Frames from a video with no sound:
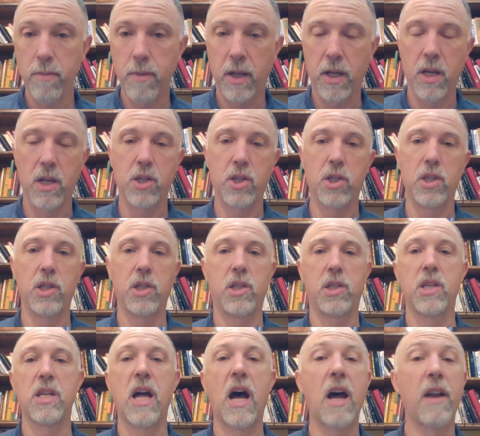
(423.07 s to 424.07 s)
because
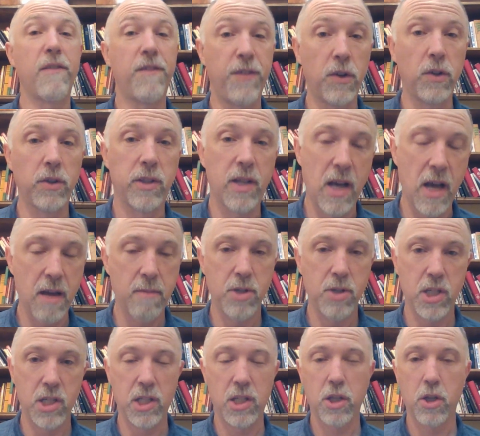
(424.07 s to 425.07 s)
she's not full time.
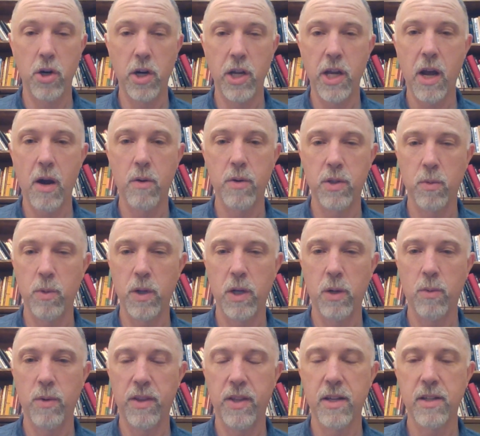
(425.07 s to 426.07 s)
She's 30 hours a
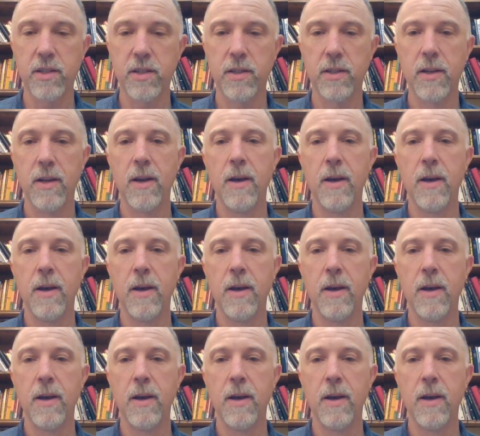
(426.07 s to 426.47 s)
week with us.